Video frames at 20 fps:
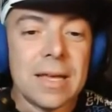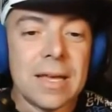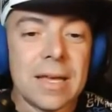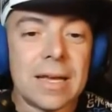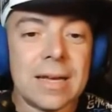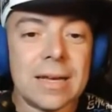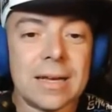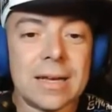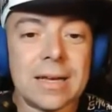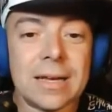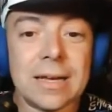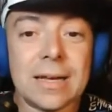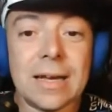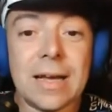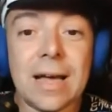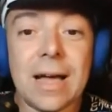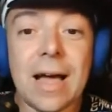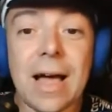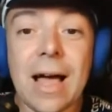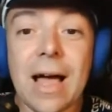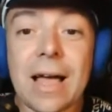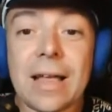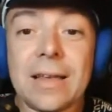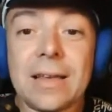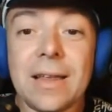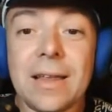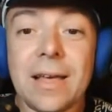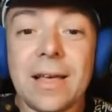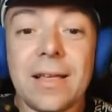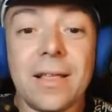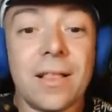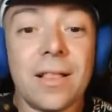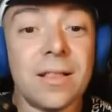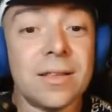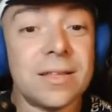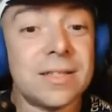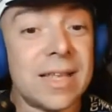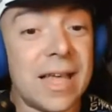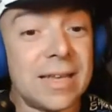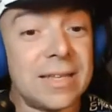on
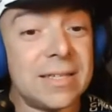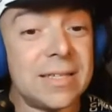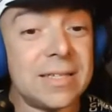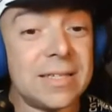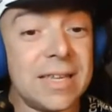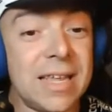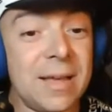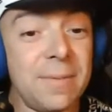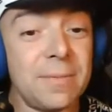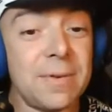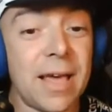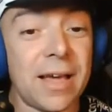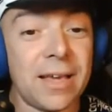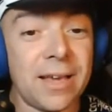said Steam Deck.